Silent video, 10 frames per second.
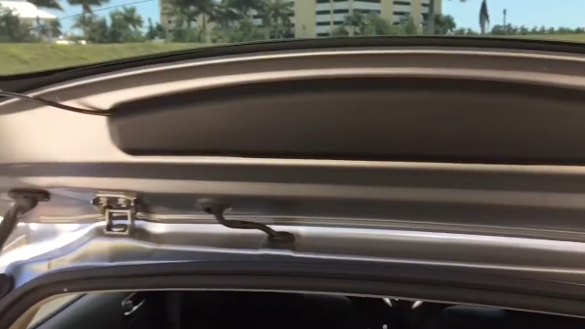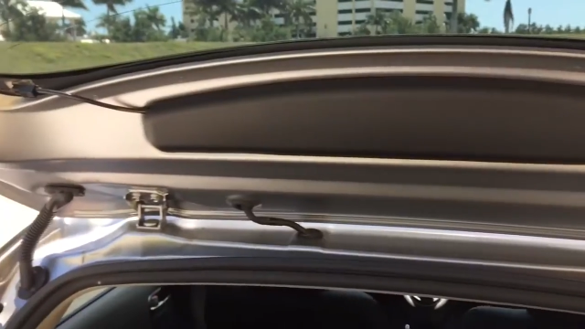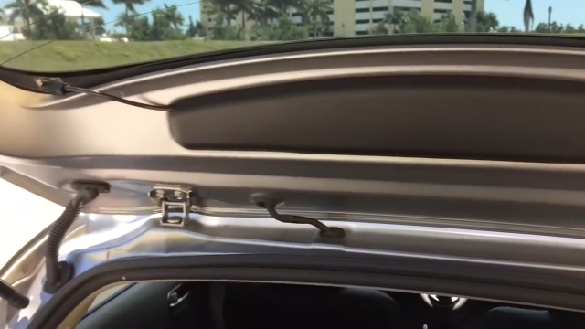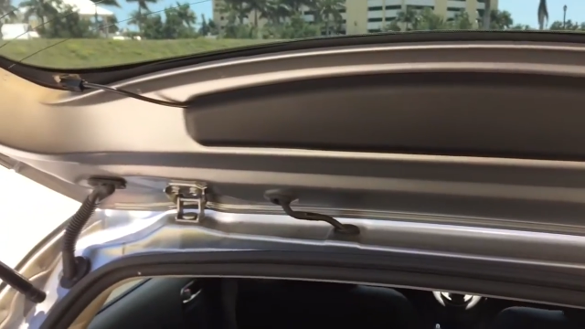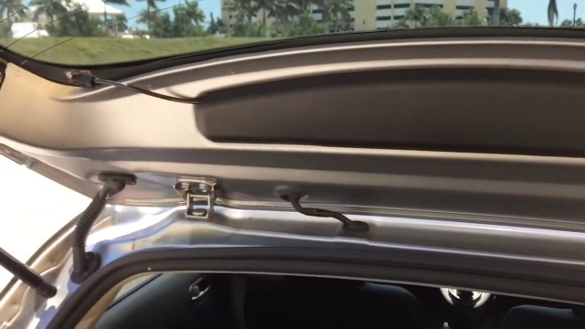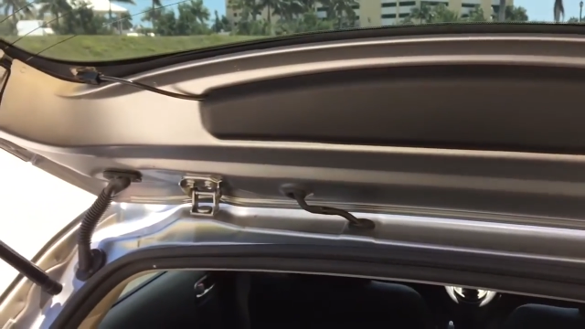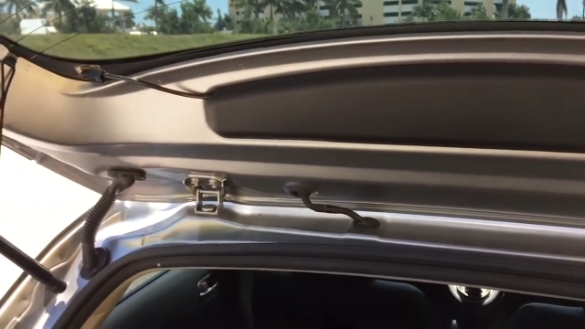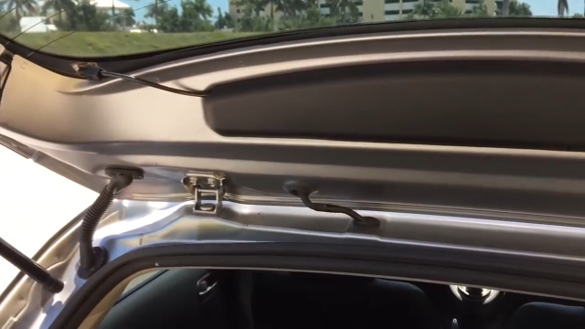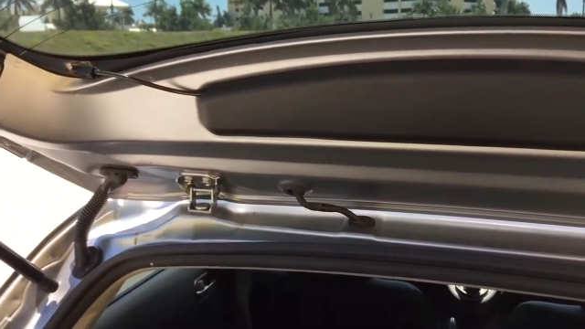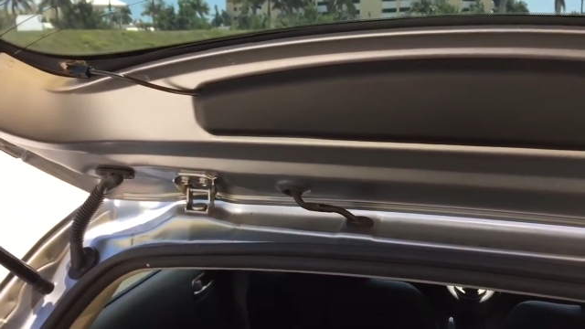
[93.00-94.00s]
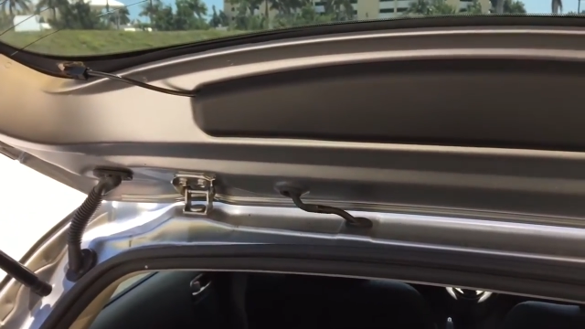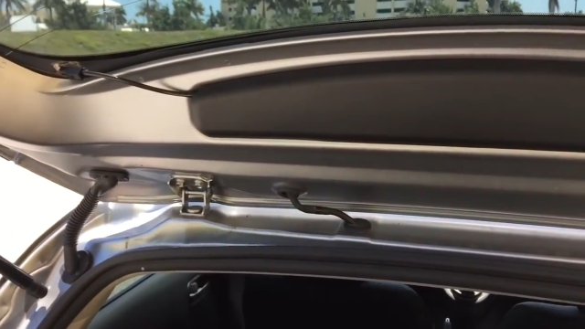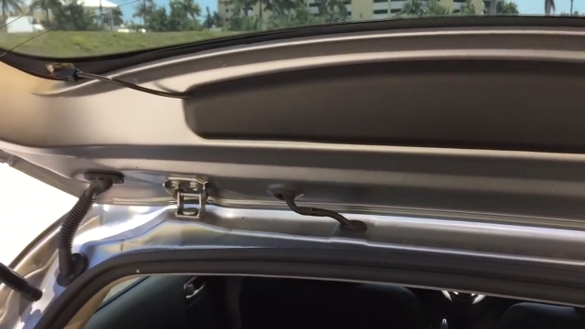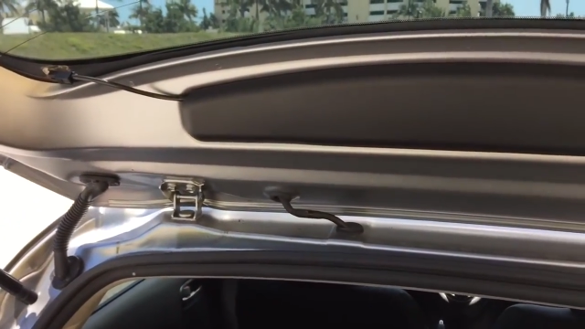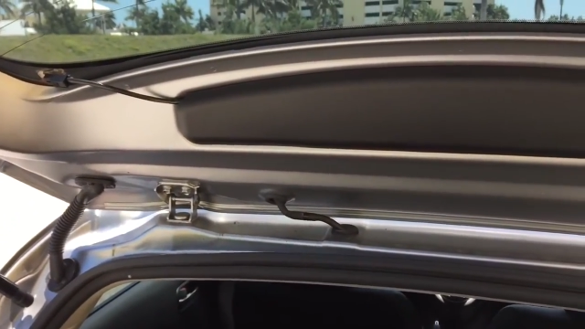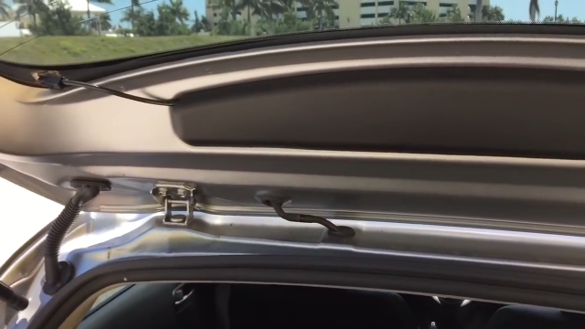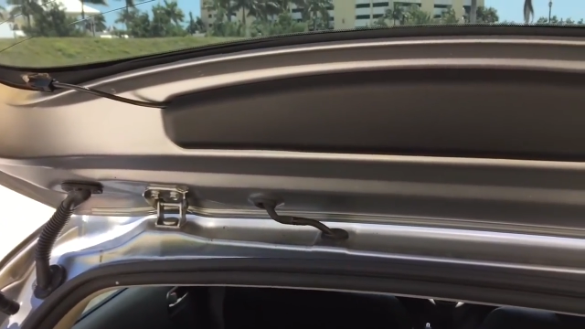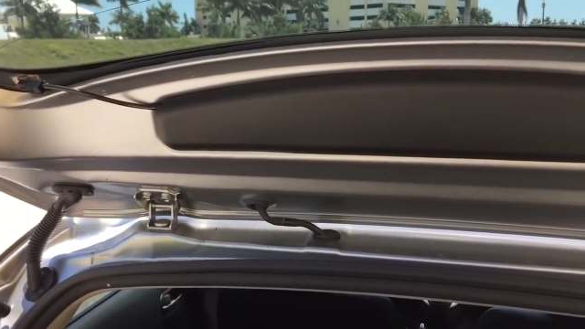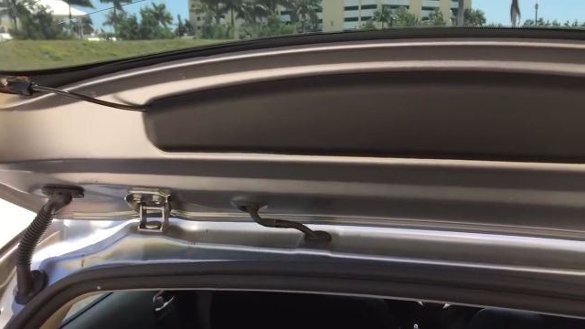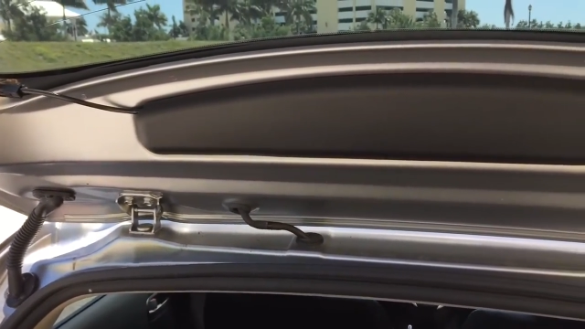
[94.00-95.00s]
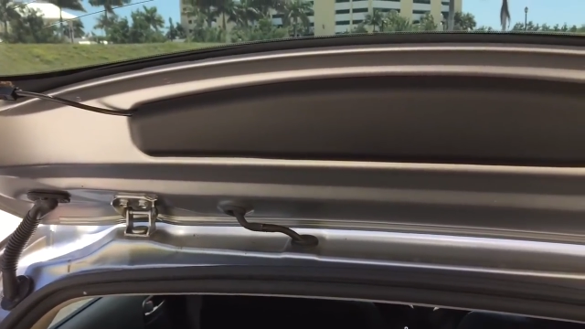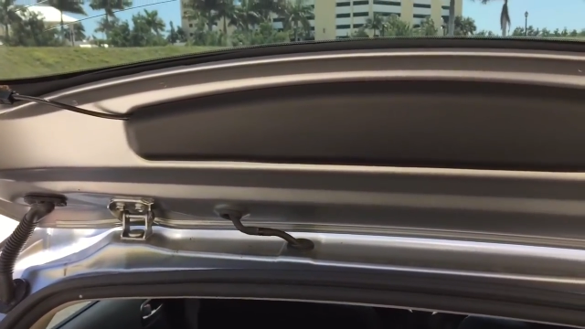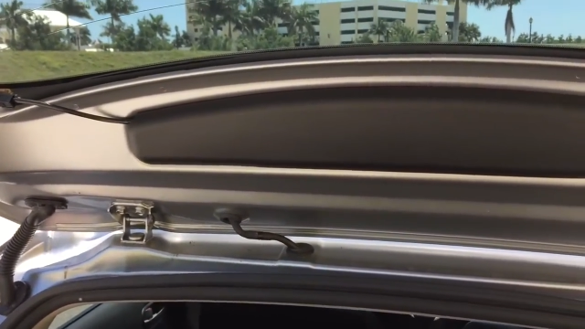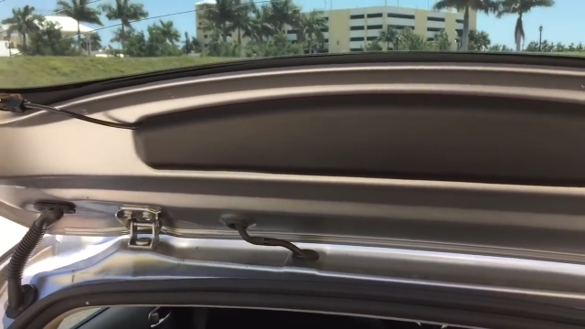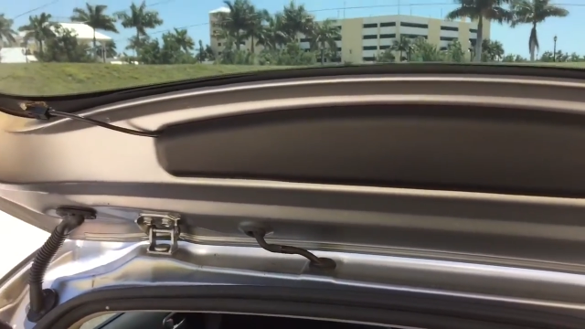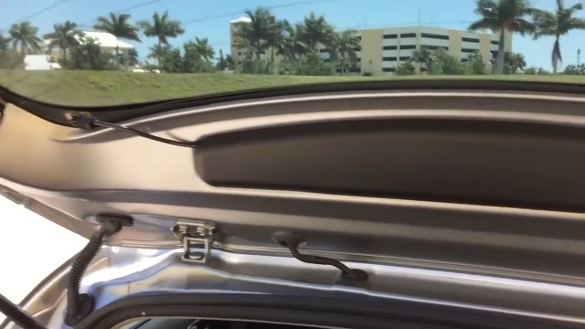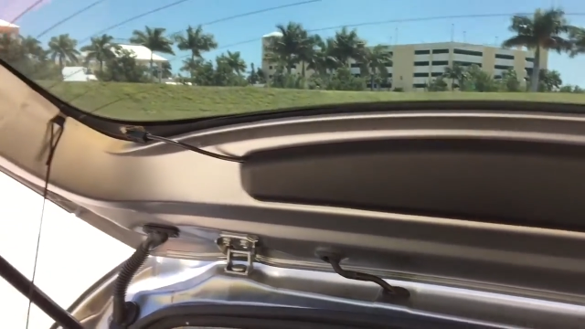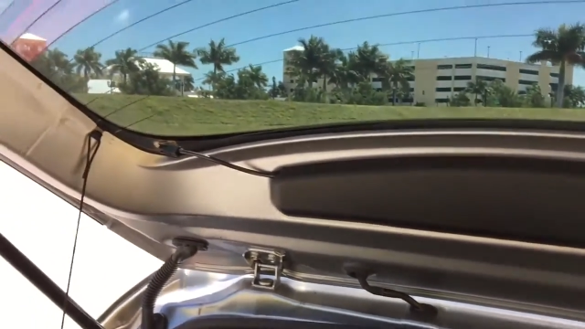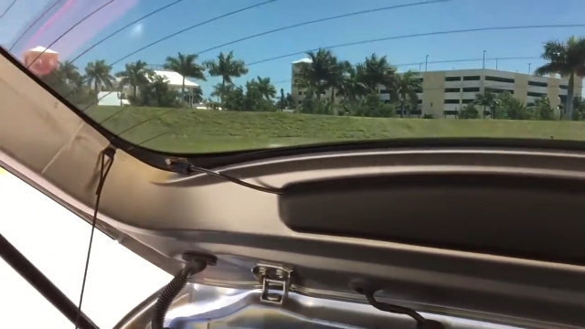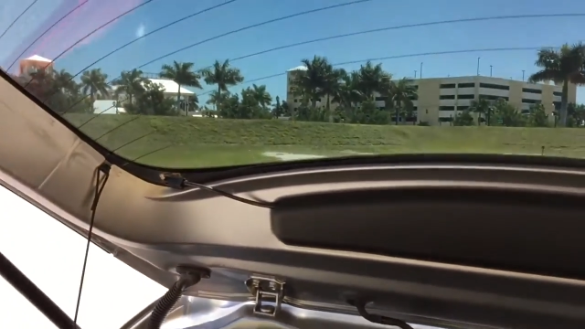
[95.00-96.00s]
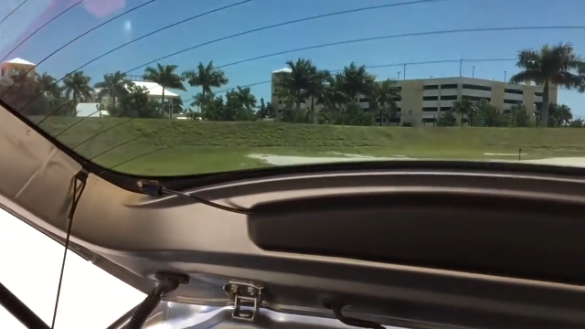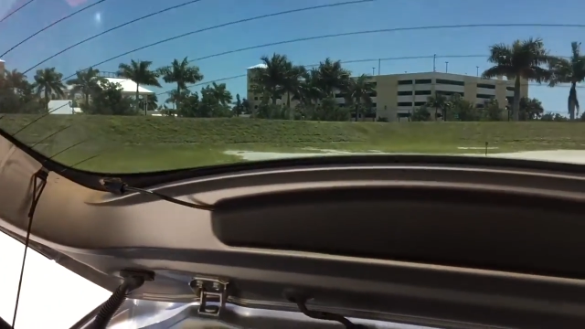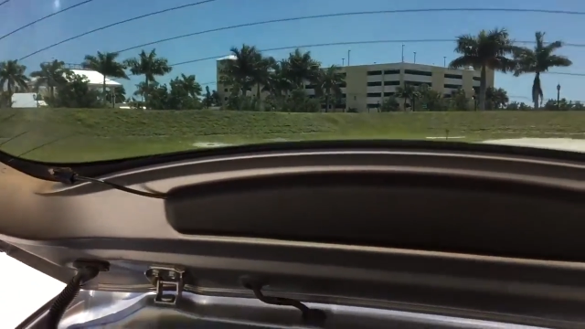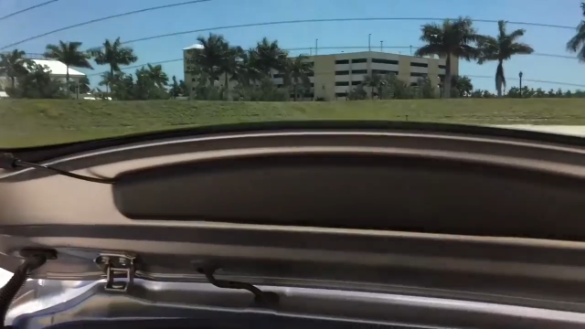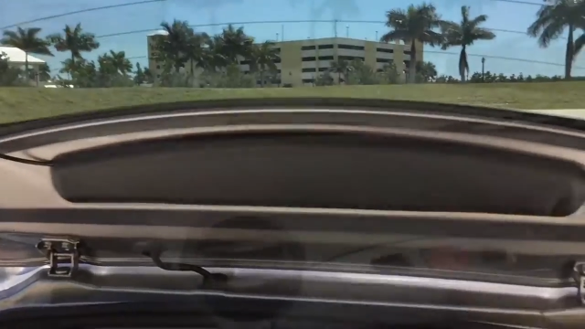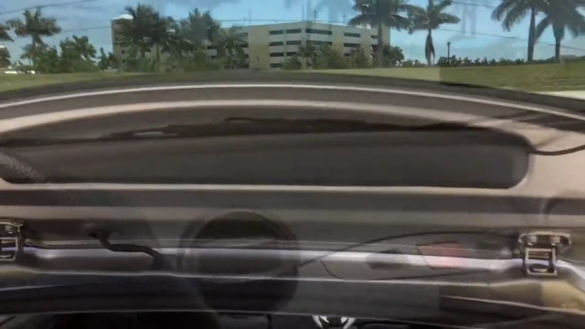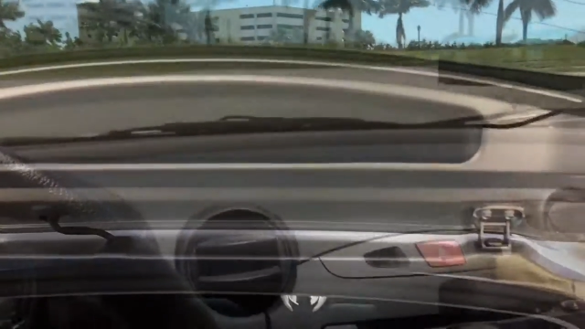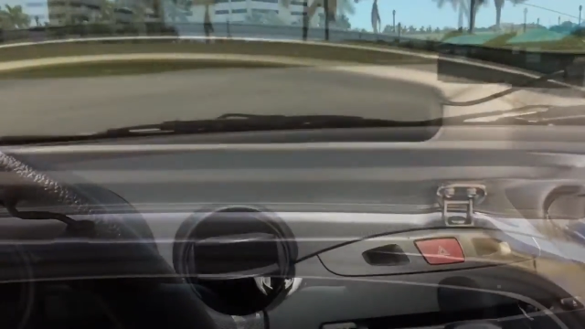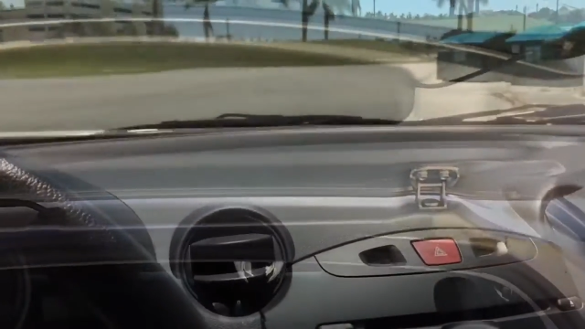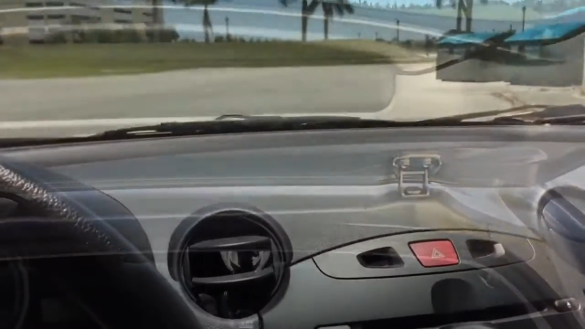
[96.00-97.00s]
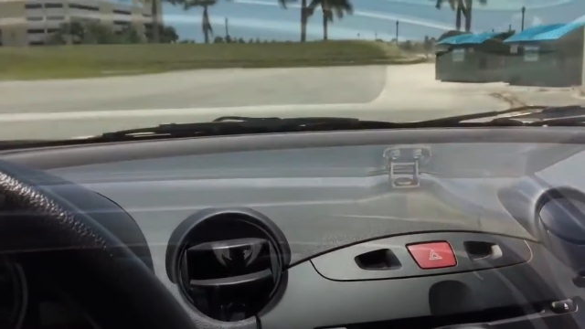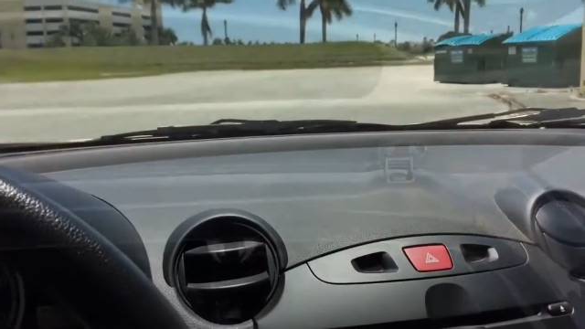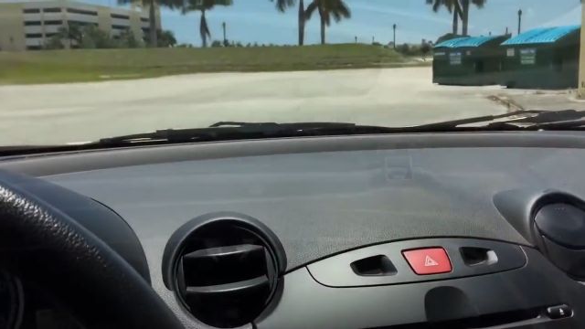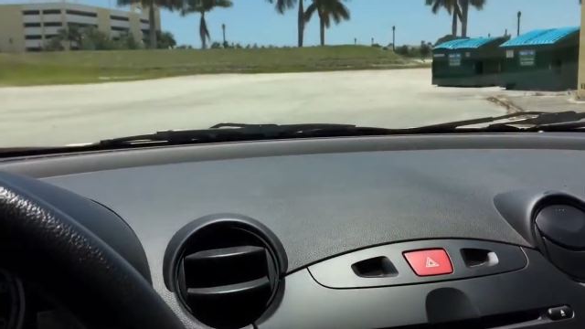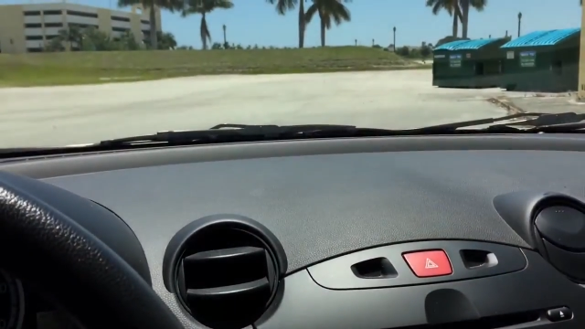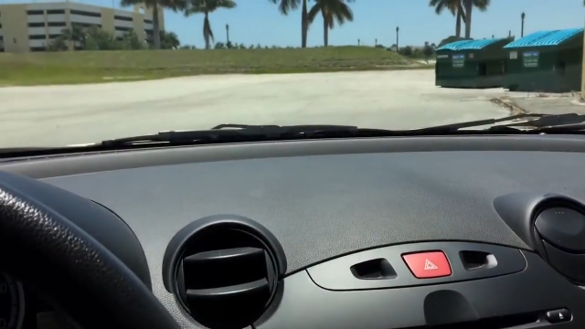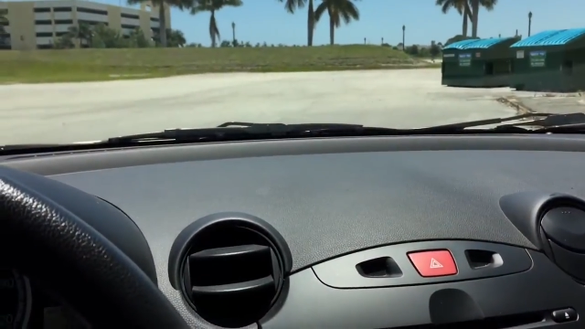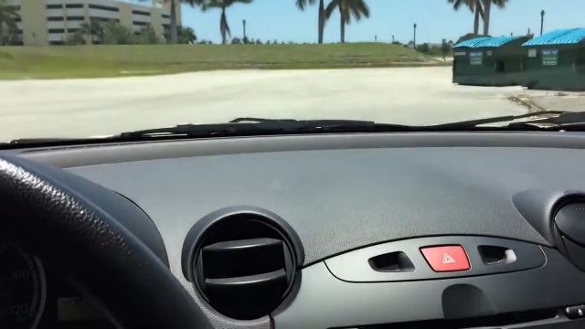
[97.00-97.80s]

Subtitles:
Nobody's mouth can be seen.